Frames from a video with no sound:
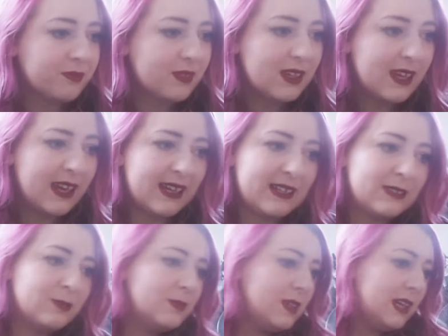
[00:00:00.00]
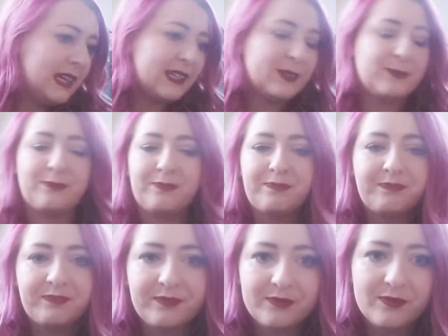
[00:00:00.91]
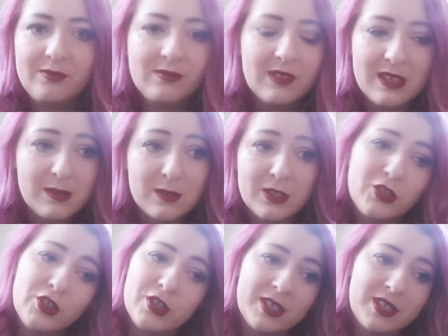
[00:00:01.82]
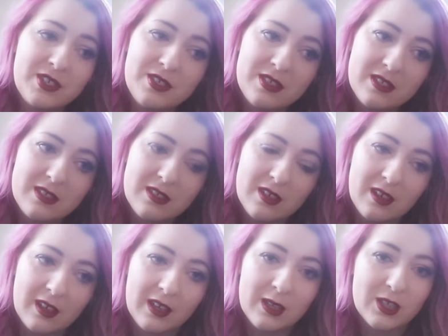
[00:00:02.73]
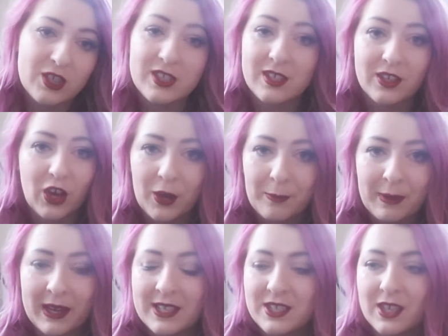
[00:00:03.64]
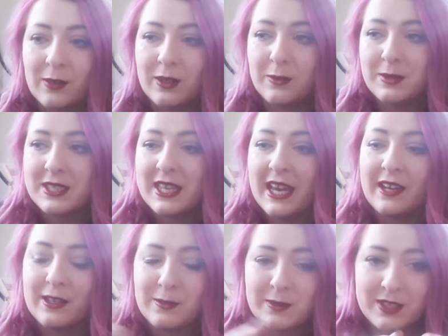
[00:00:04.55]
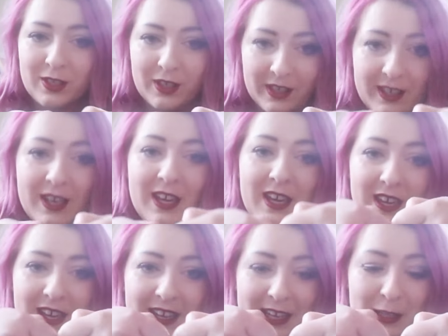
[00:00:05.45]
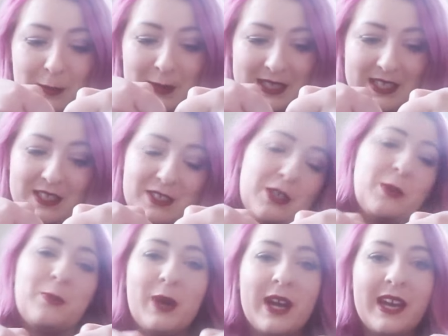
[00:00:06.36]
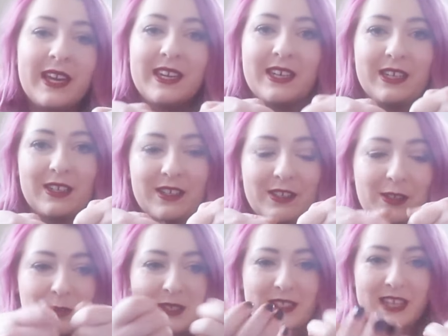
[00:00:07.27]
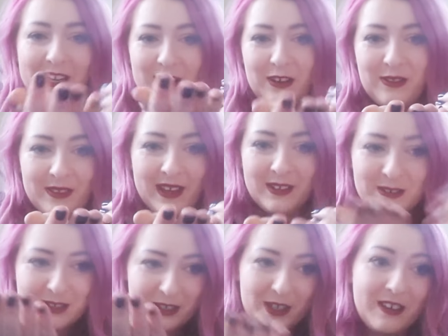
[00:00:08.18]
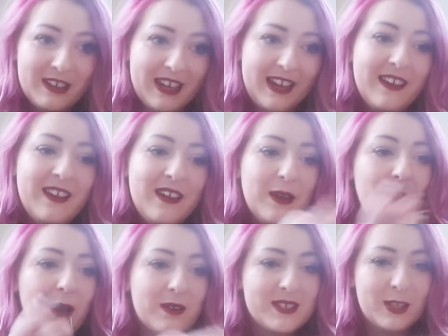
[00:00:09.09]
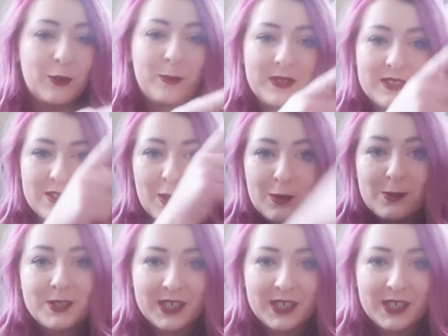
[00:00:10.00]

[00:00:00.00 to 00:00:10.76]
yeah, it was just a nightmare. So he was there, and he was like, okay, the plastic's gonna break, and I was there like that, and I was like, okay, I'll set up his old